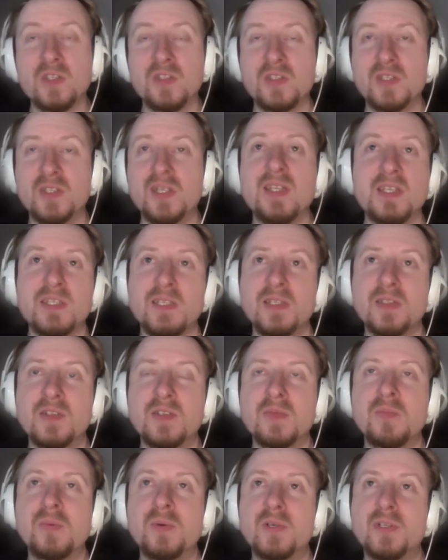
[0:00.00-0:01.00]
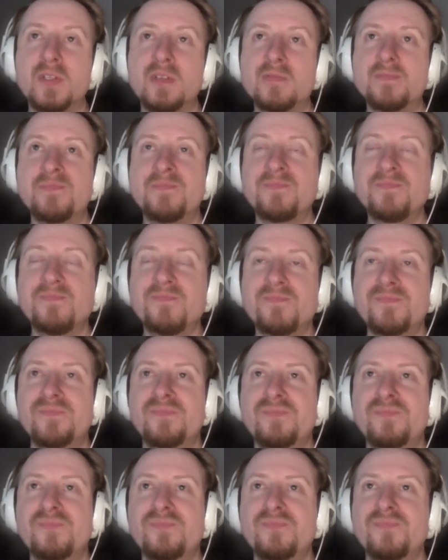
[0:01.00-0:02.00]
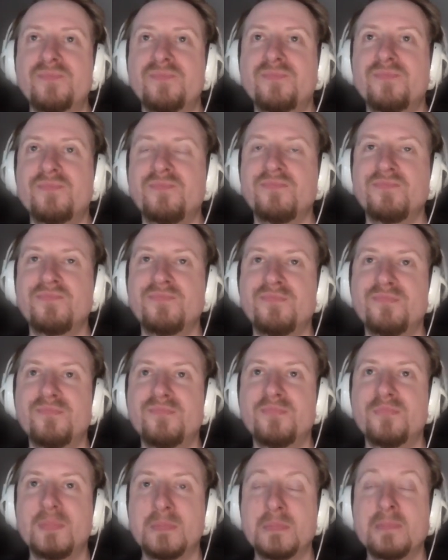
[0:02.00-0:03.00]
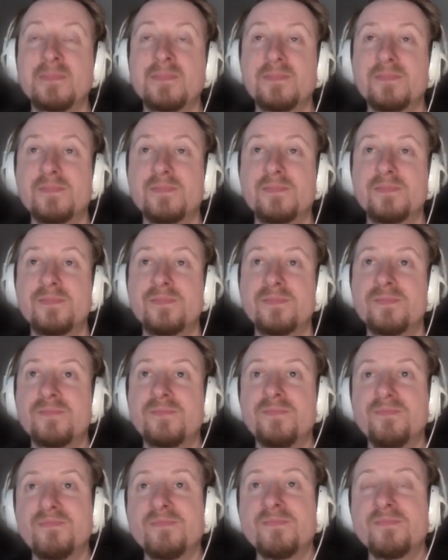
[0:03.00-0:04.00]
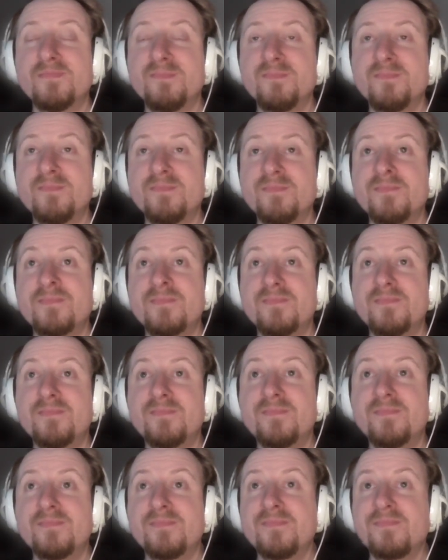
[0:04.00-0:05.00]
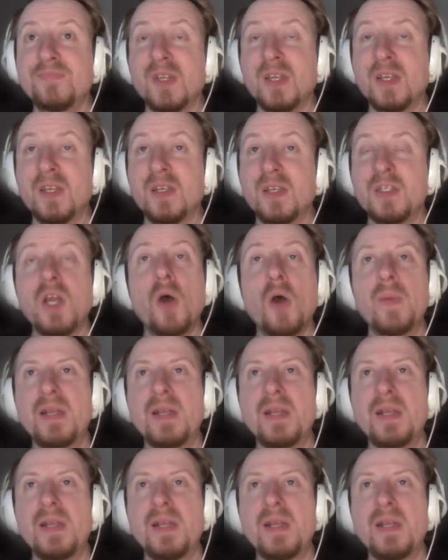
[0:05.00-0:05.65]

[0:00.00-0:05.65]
they already are, aren't they? So they're already owned by them. But I think...